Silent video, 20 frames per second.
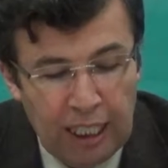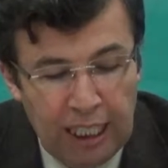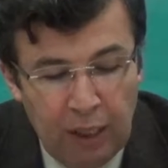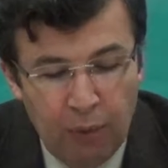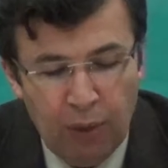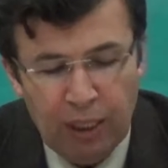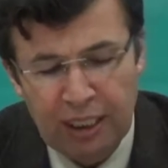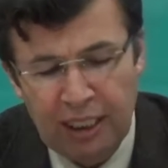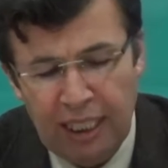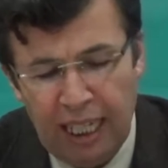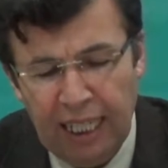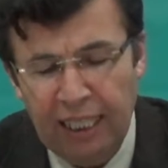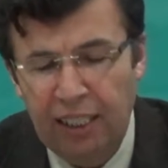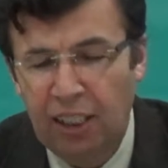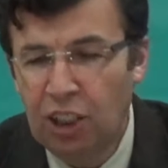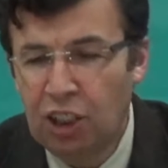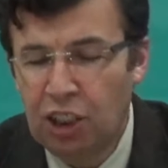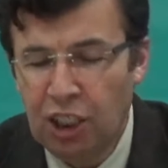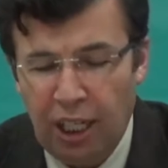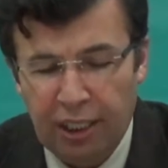Leave aside
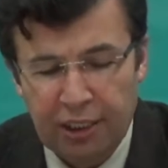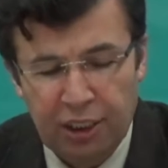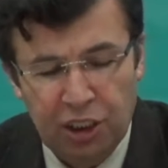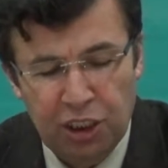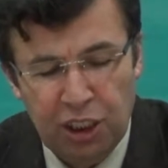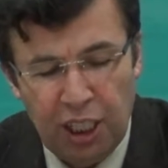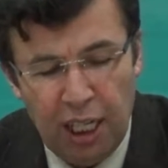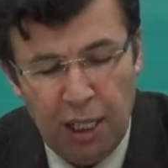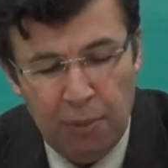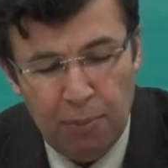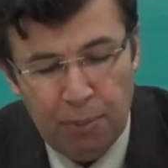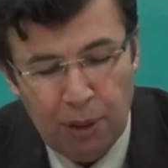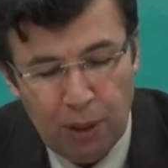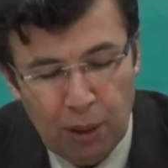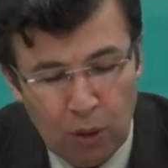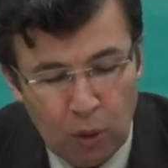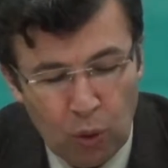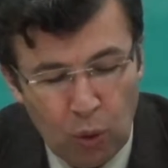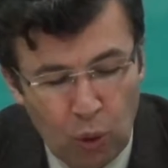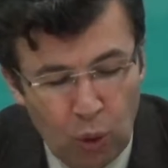the jug's shape,
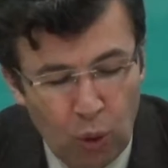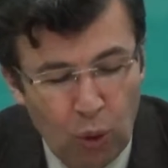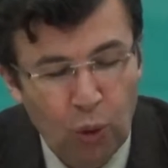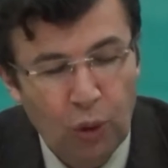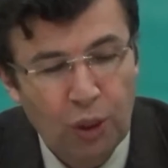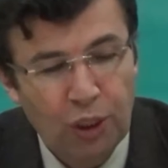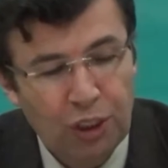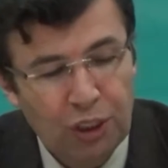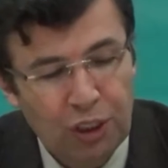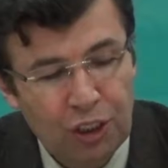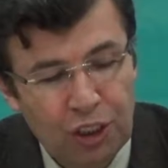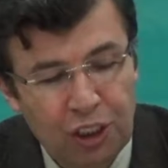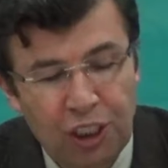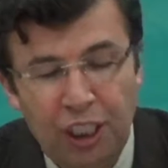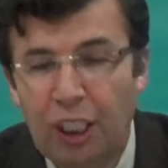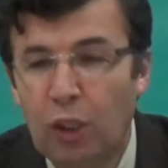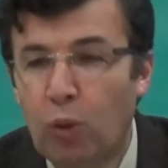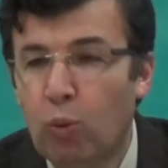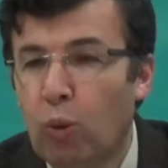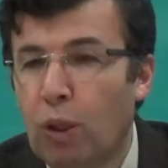go
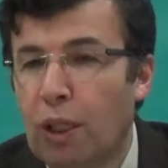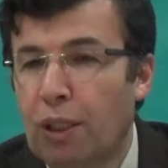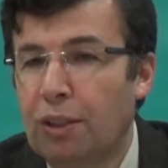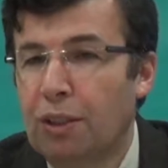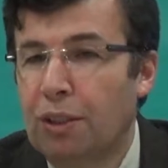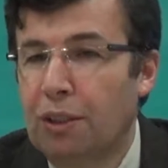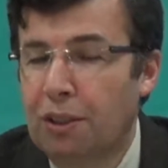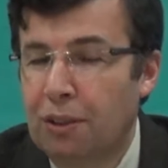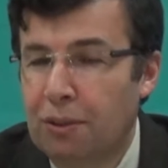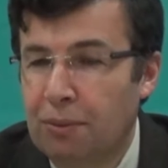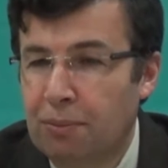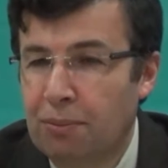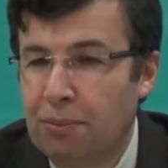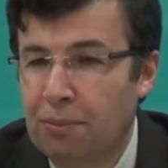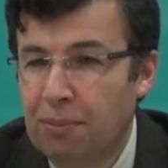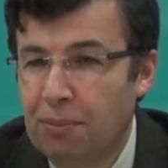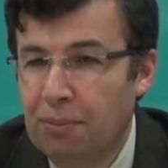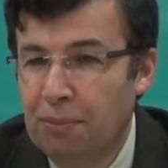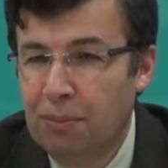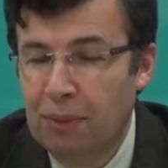seek water.
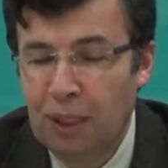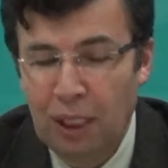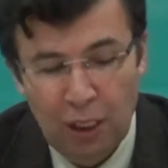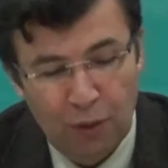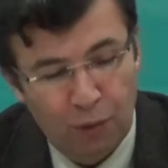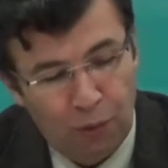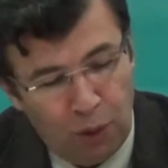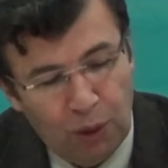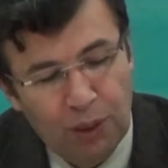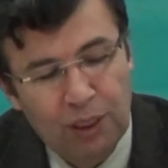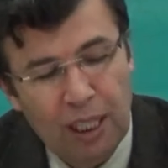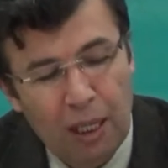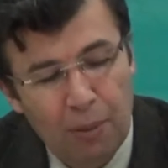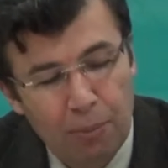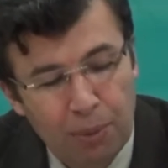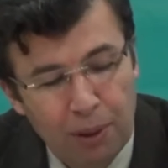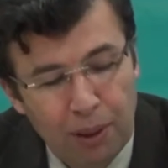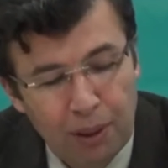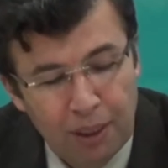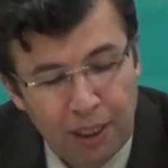For
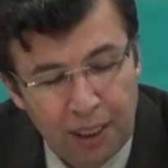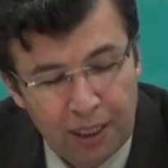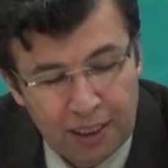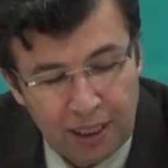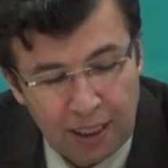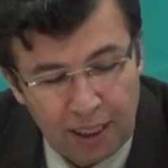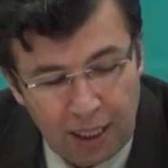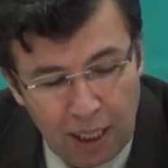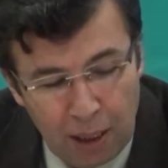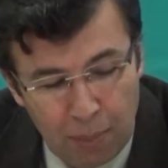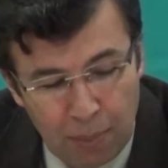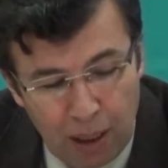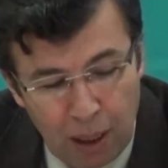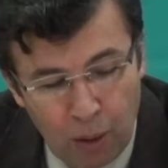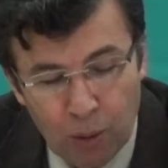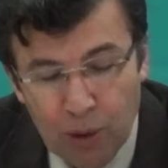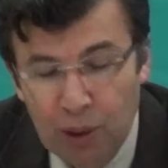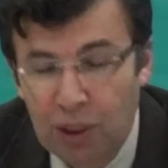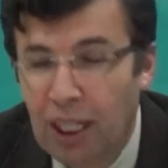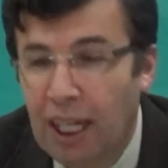example, there is a cup
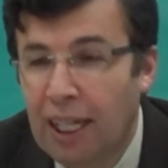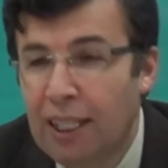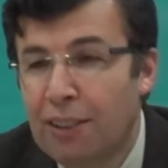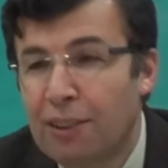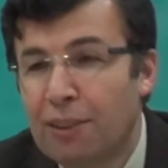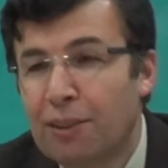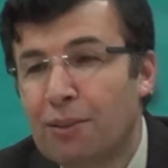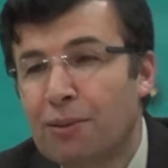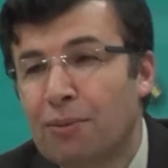outside,